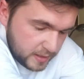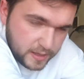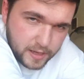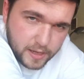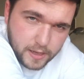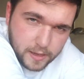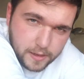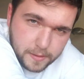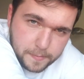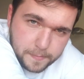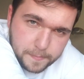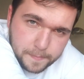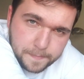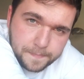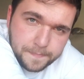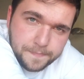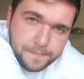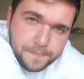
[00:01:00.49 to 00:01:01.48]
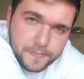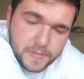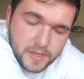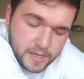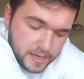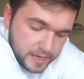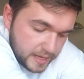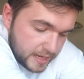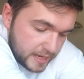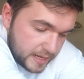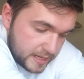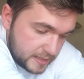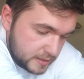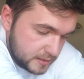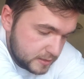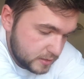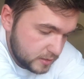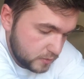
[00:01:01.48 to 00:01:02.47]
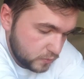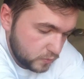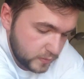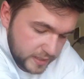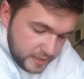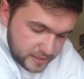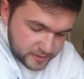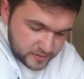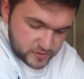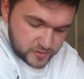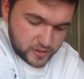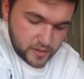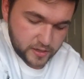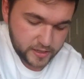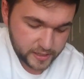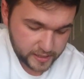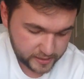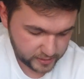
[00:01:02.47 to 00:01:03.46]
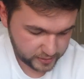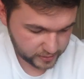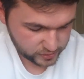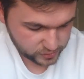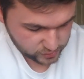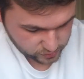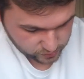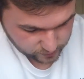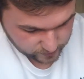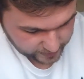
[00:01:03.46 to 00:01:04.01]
Um, and we decided to